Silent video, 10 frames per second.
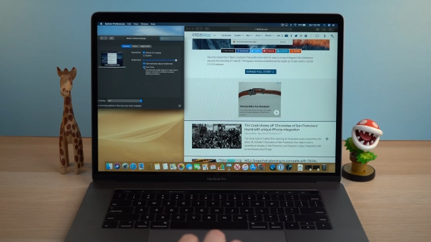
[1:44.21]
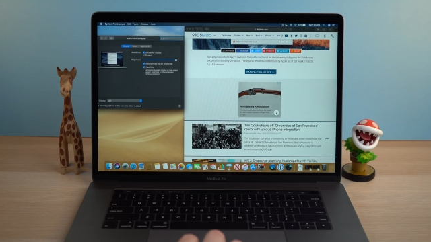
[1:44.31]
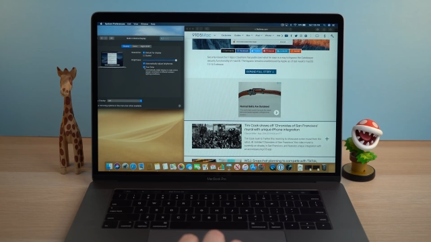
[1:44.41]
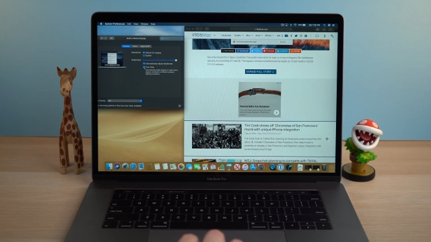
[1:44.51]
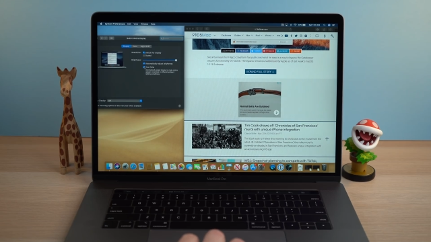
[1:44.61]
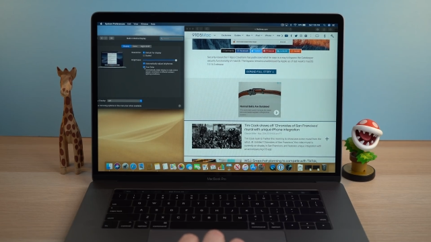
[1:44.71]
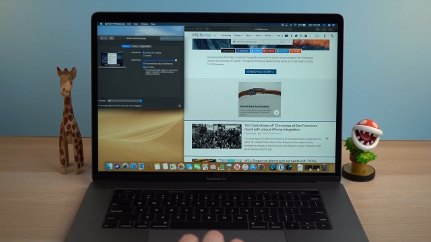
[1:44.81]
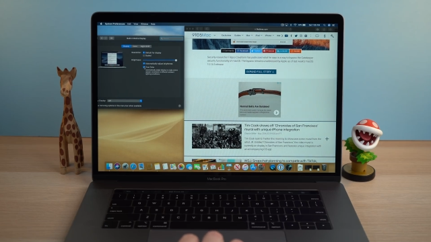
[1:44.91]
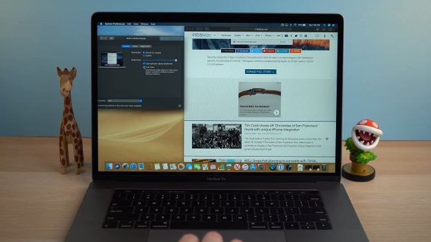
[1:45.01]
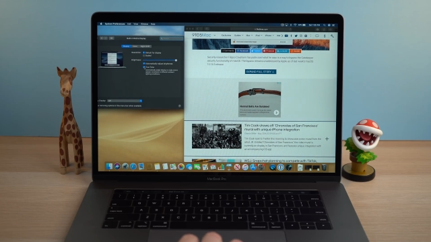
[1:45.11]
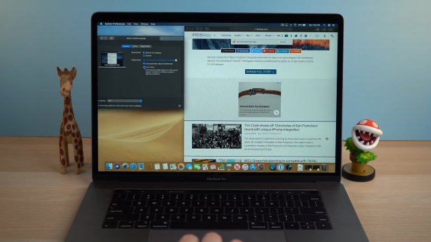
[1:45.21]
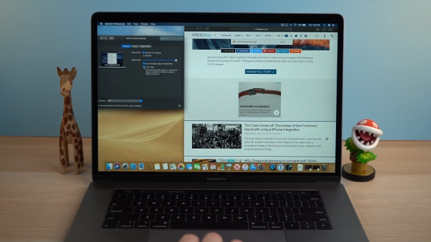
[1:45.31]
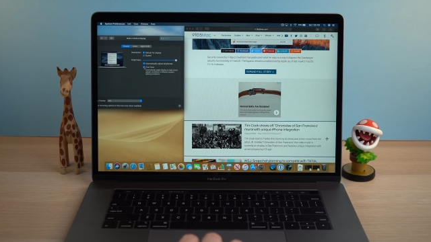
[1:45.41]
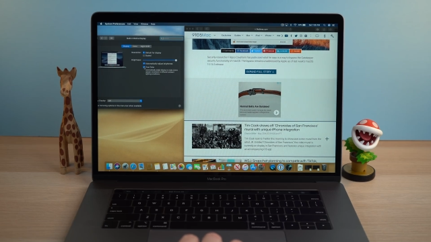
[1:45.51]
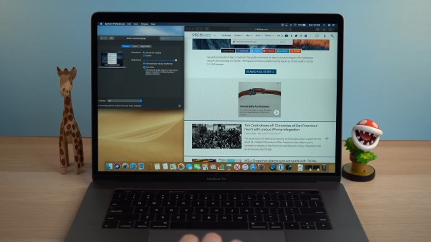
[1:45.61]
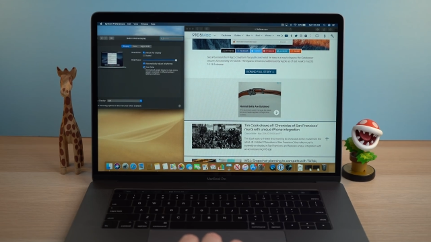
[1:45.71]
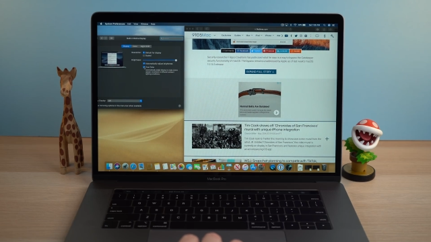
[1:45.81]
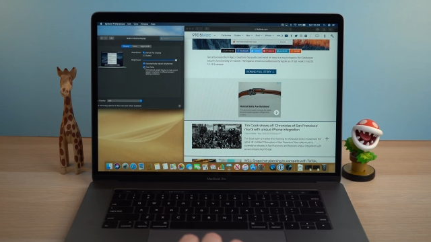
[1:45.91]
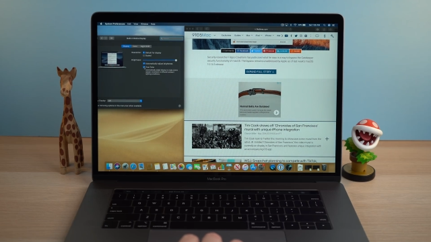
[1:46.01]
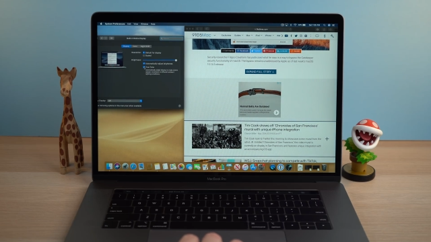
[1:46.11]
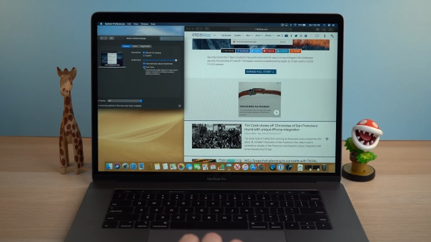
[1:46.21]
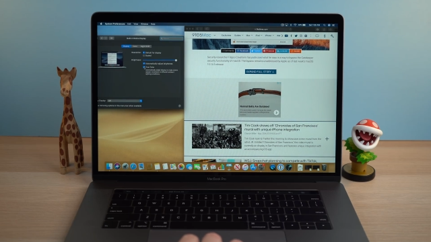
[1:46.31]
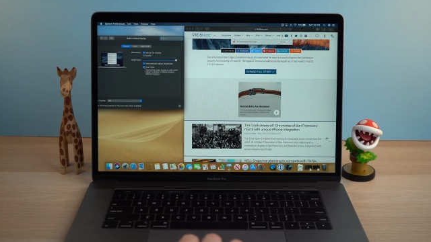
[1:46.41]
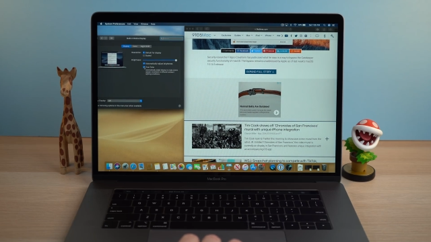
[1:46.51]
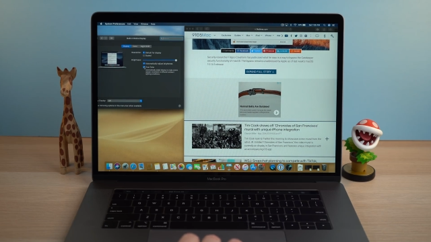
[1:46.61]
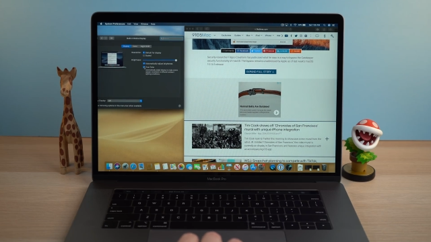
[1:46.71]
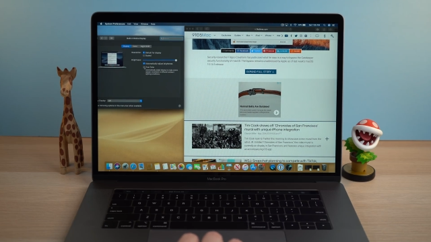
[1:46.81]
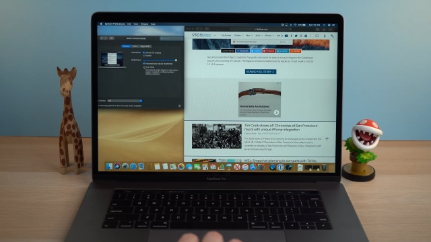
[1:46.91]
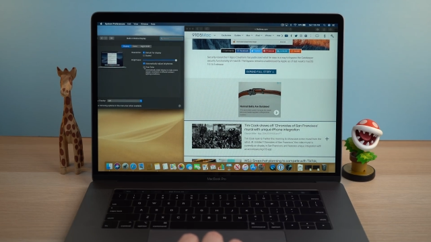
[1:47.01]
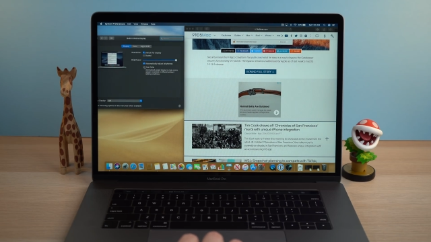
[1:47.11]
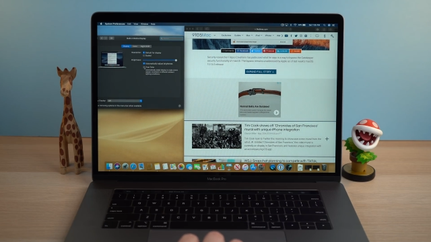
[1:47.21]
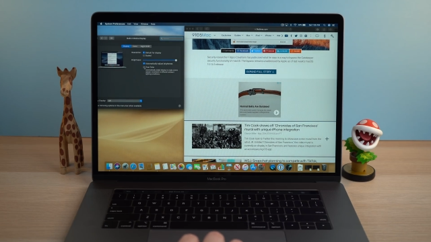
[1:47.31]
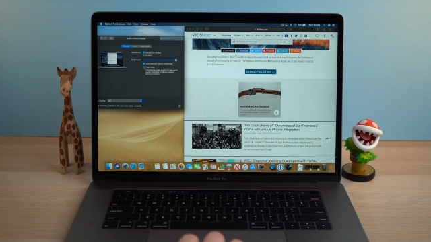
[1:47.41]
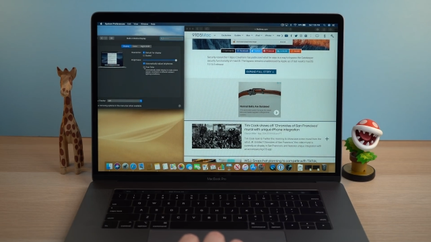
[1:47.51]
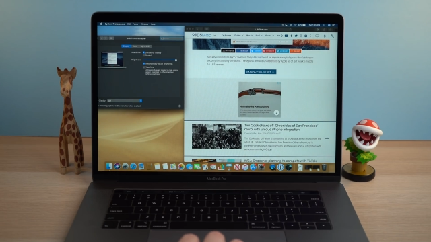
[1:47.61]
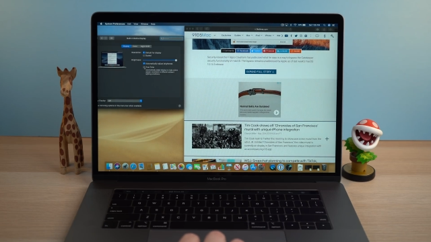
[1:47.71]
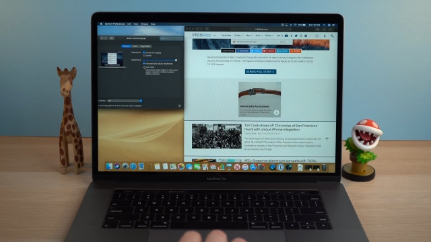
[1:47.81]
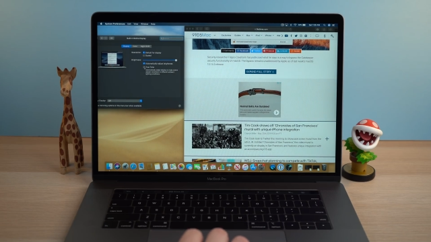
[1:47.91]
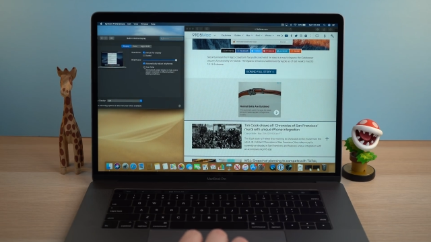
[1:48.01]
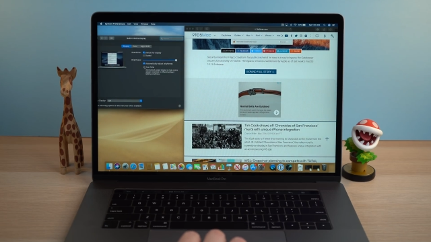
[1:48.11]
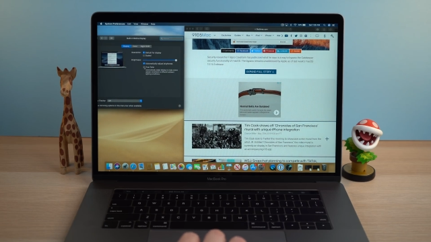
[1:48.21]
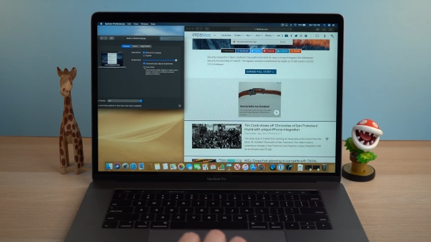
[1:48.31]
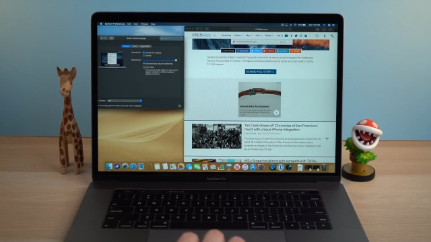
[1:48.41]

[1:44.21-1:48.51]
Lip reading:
Nobody's mouth can be seen.